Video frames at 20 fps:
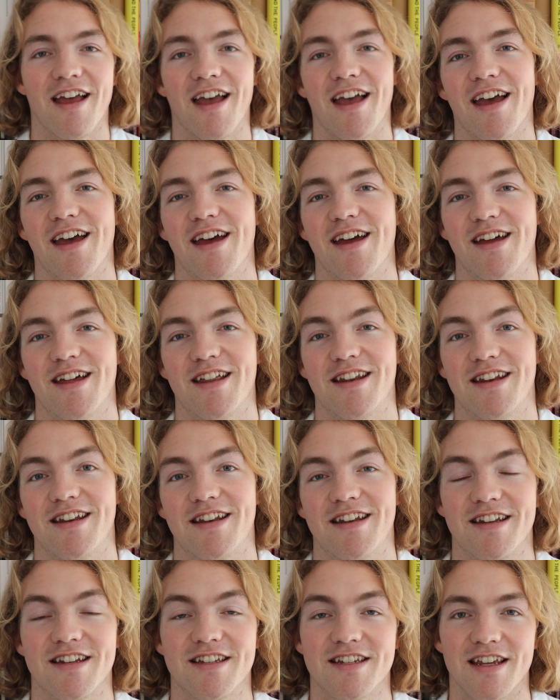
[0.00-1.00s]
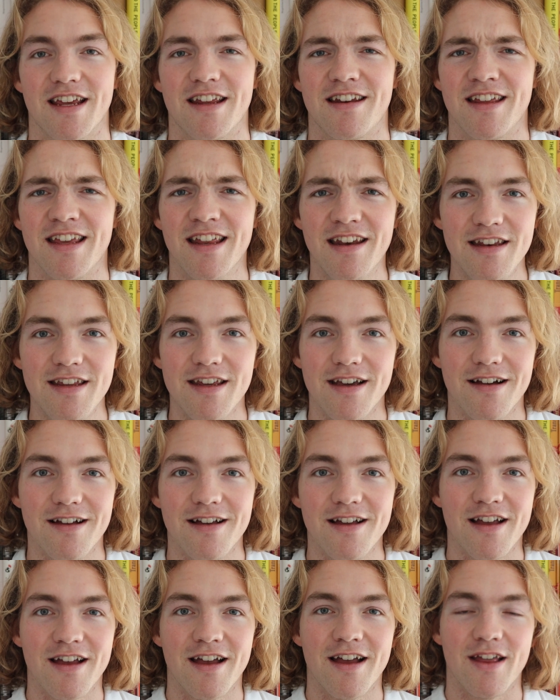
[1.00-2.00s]
And in
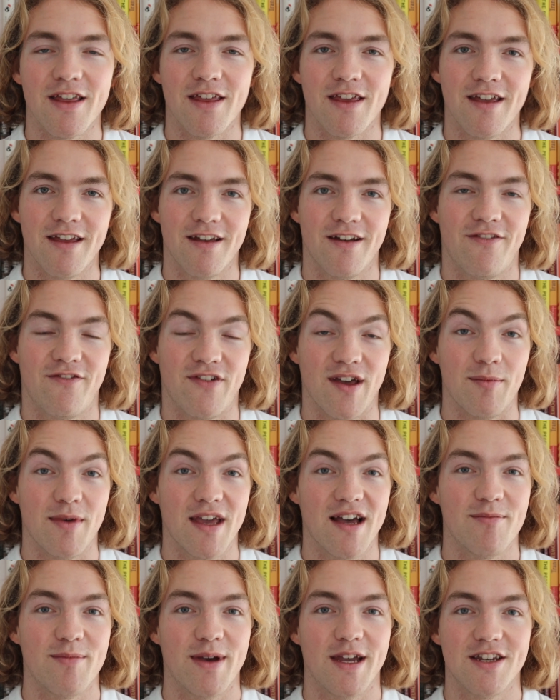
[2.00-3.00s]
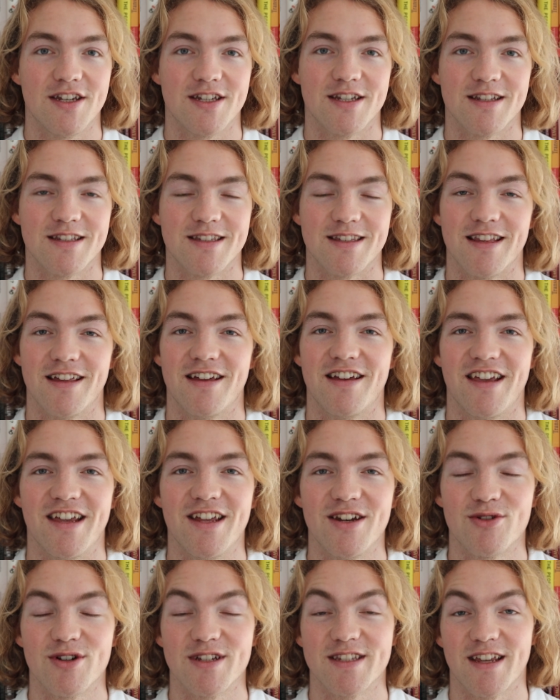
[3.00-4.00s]
India, here Vermeer mentions the
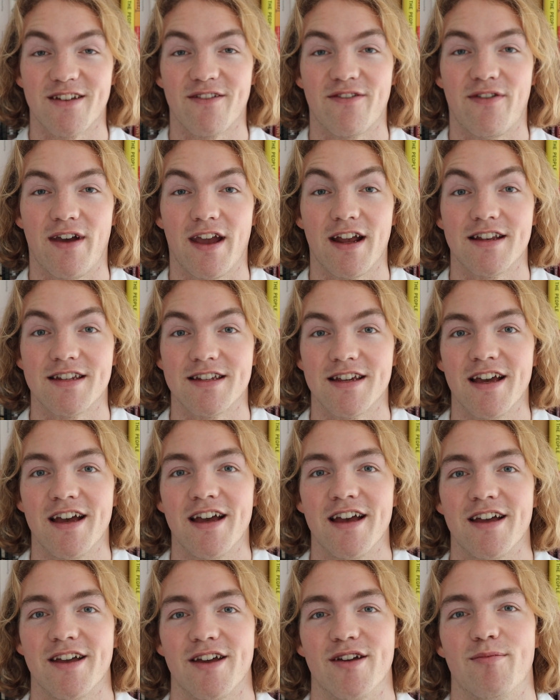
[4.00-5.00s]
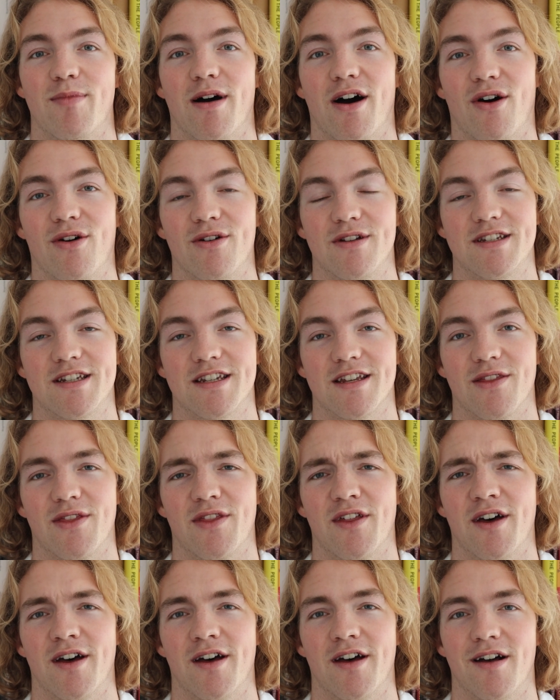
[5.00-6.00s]
interesting fact about
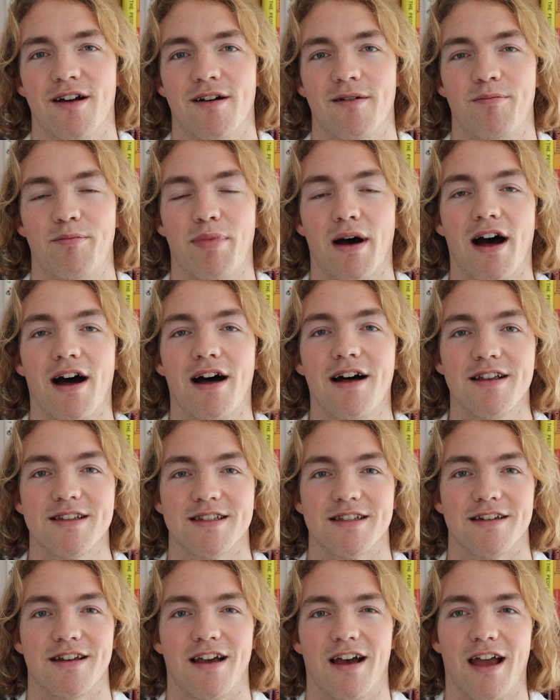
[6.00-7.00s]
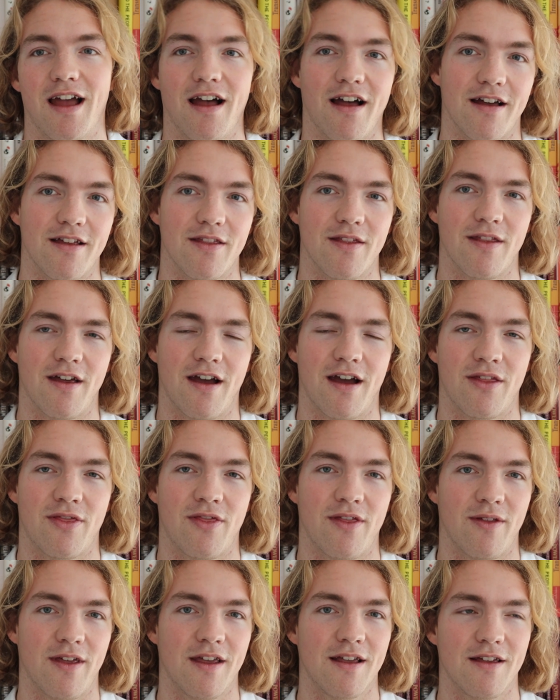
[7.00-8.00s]
the Parsen. I
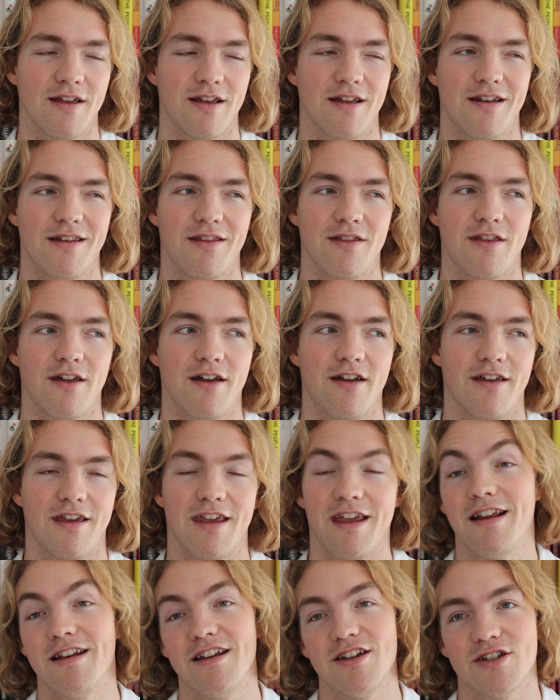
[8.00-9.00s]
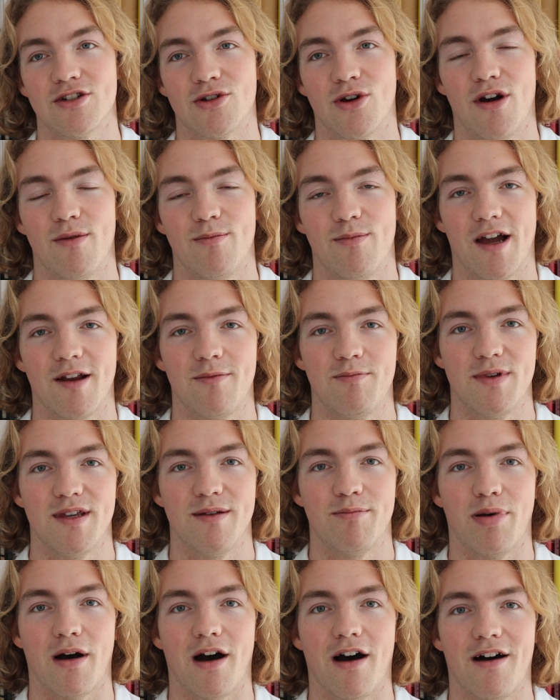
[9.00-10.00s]
think in the English term might
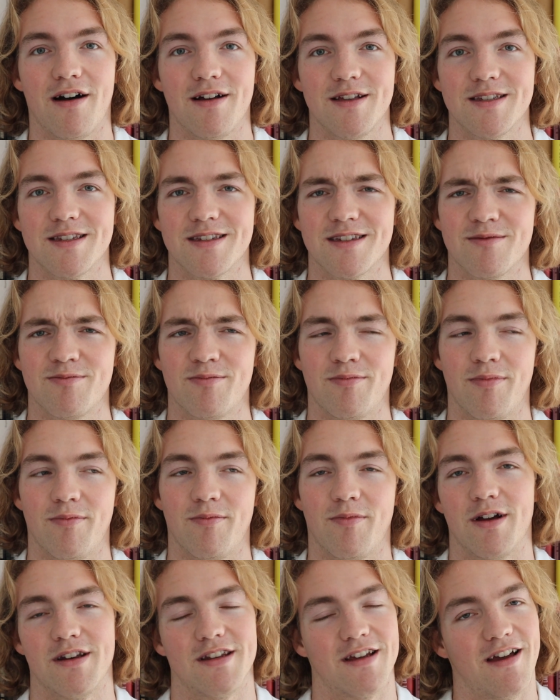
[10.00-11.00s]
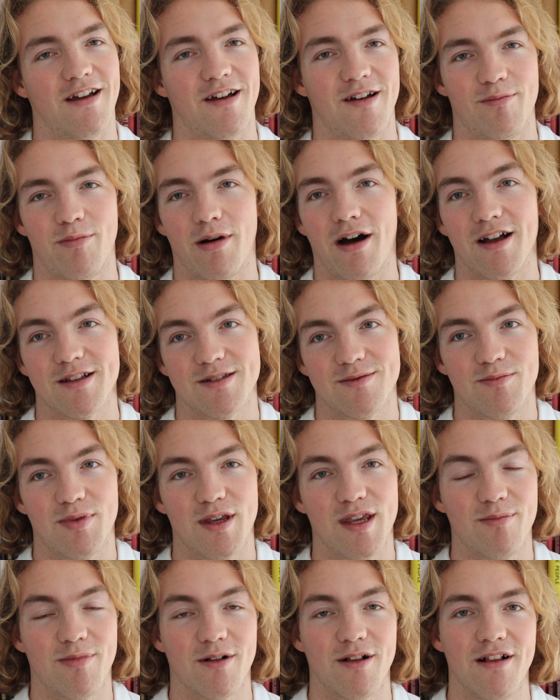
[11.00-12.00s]
be Pars, but Parsen
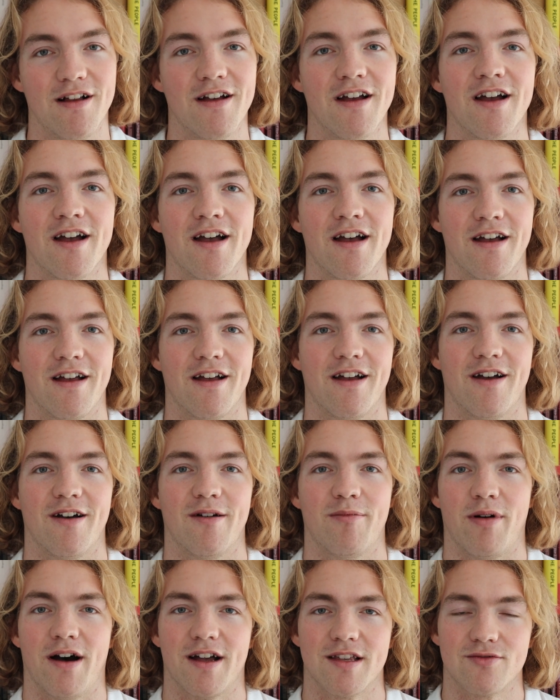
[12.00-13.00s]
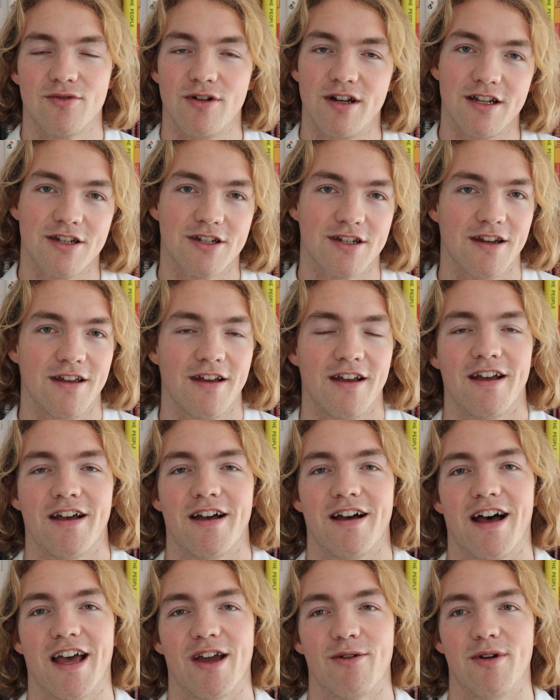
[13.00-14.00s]
people, Parsen religion,
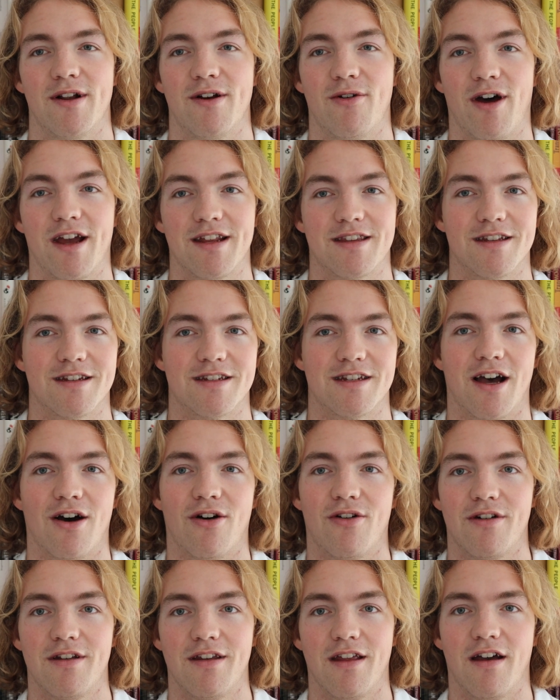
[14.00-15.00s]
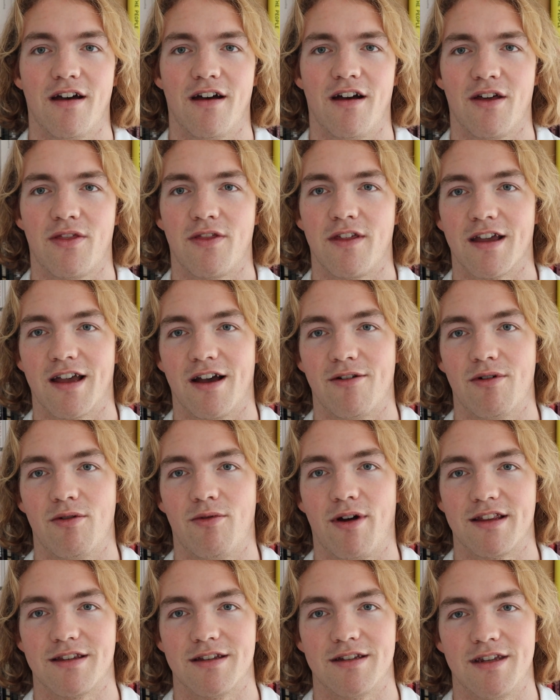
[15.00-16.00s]
I will write it down. I think I will
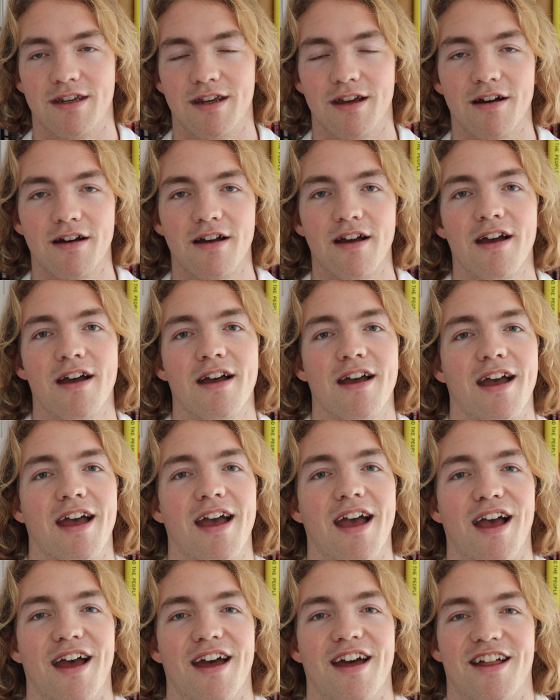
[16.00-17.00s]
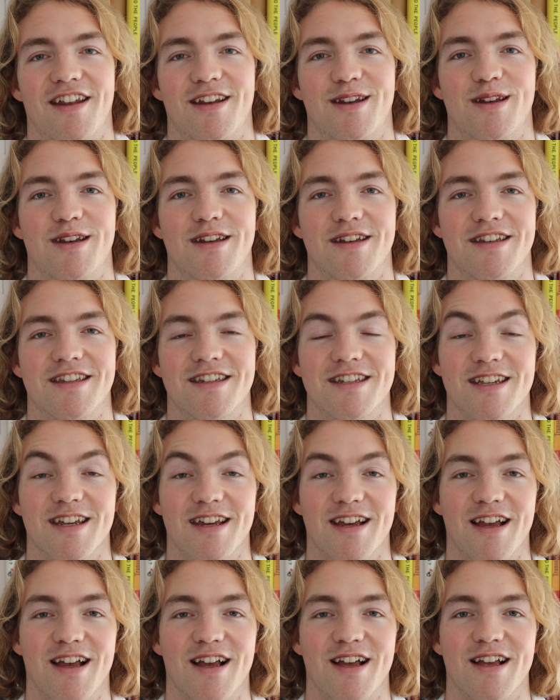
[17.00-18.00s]
write it here. And
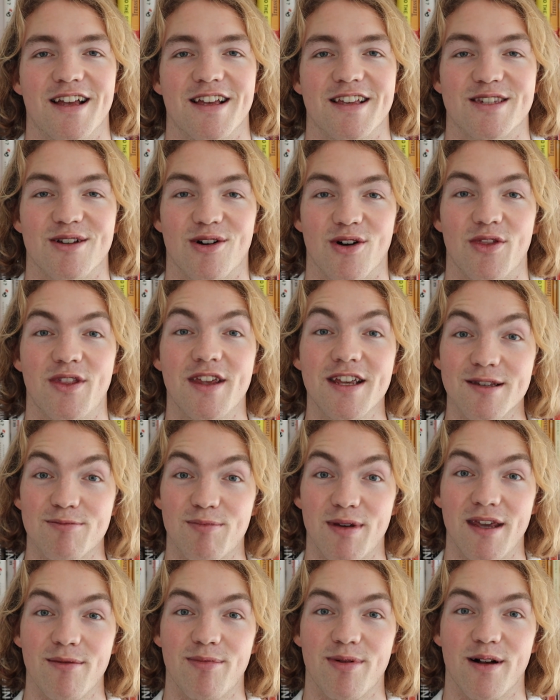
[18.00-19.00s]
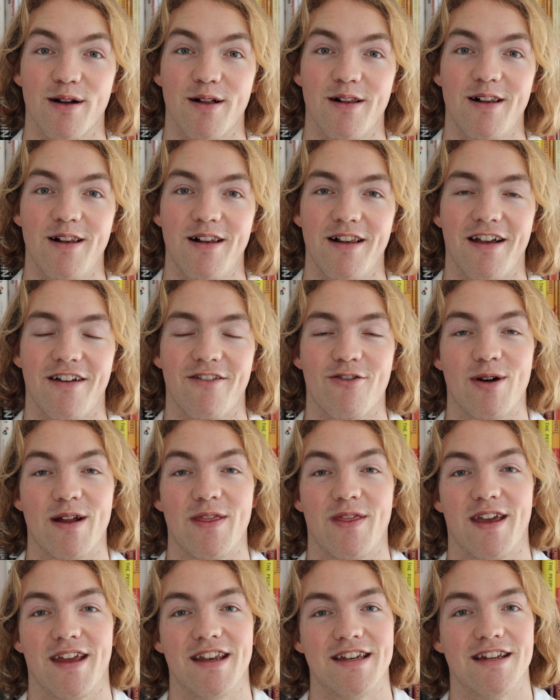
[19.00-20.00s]
so these people,
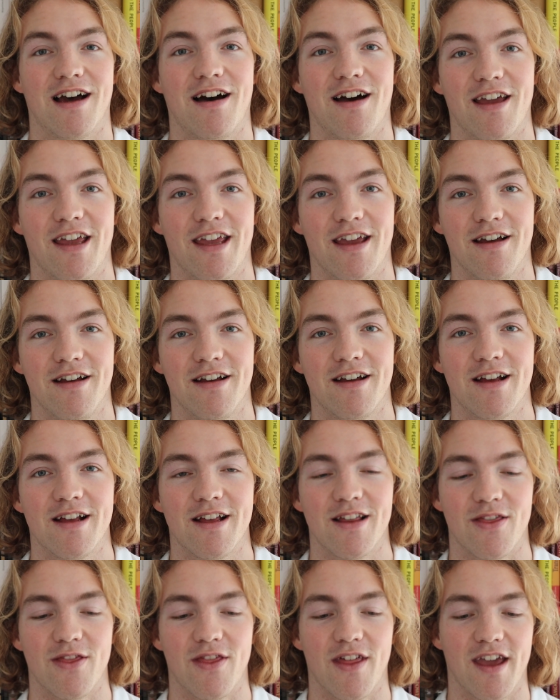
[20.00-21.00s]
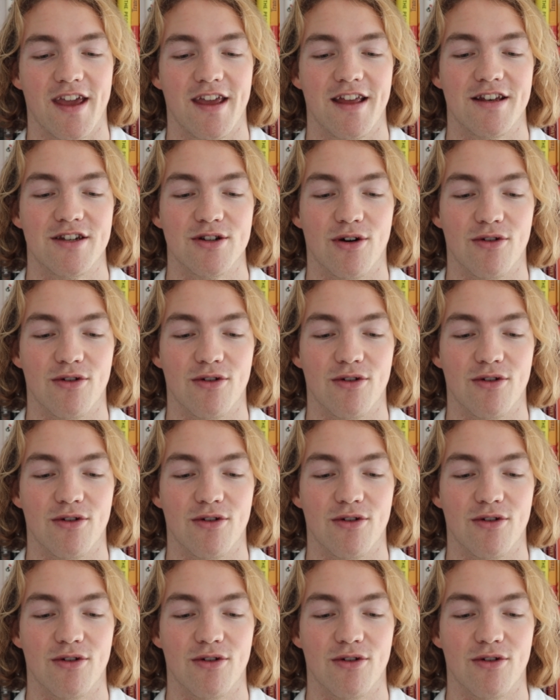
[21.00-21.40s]
when they die, they